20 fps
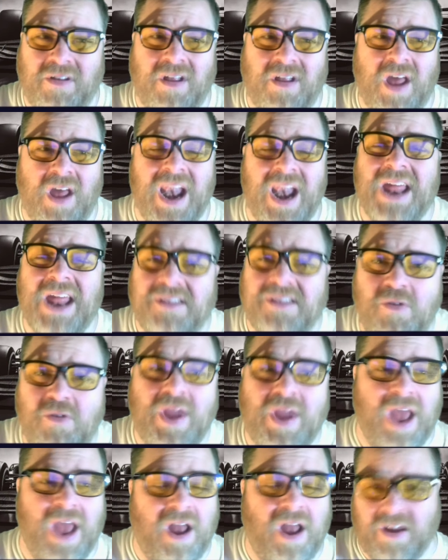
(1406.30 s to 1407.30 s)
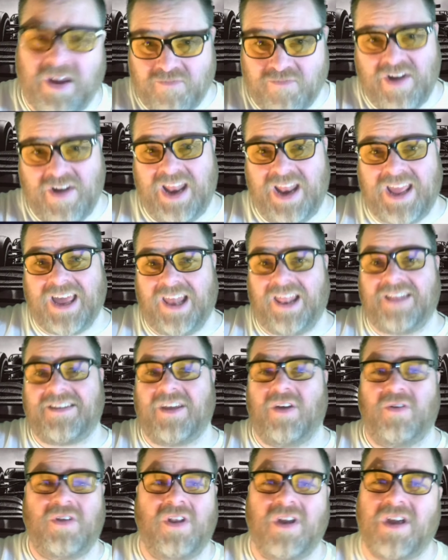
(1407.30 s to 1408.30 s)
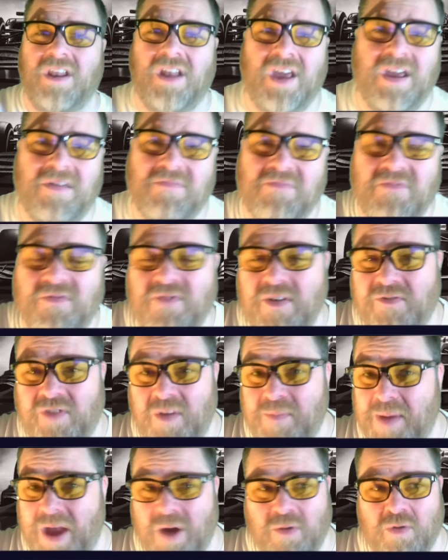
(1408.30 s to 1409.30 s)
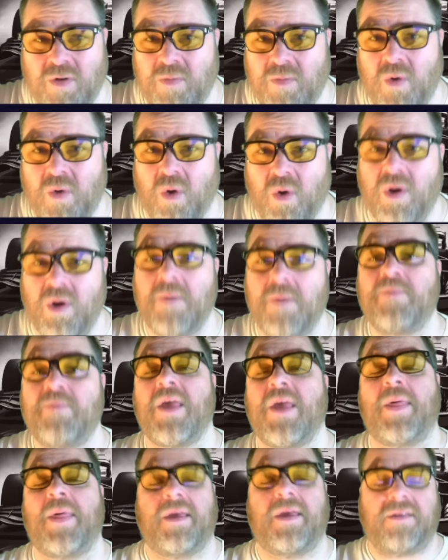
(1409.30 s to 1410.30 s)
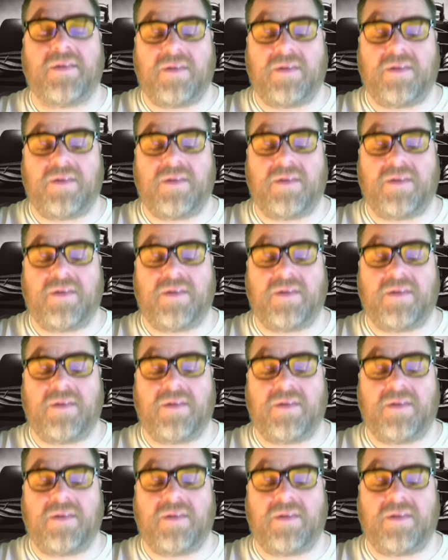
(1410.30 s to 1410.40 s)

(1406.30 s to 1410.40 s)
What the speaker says: unless you get like a really killer deal, you're looking at £50 or more. And